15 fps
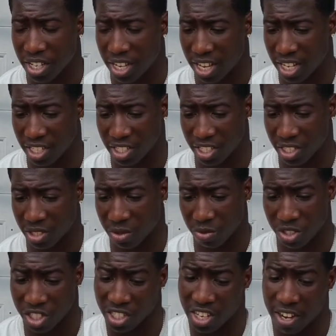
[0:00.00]
and we
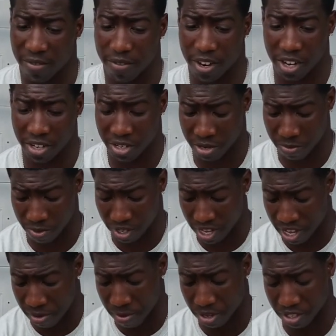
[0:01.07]
just got fired up and
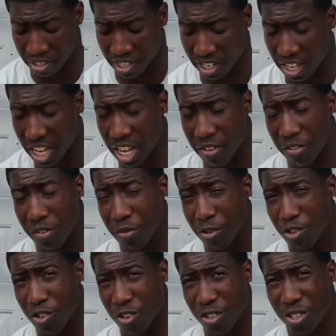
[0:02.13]
came out the second half even
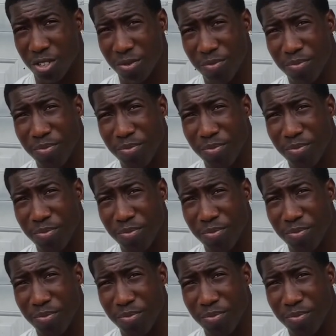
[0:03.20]
stronger.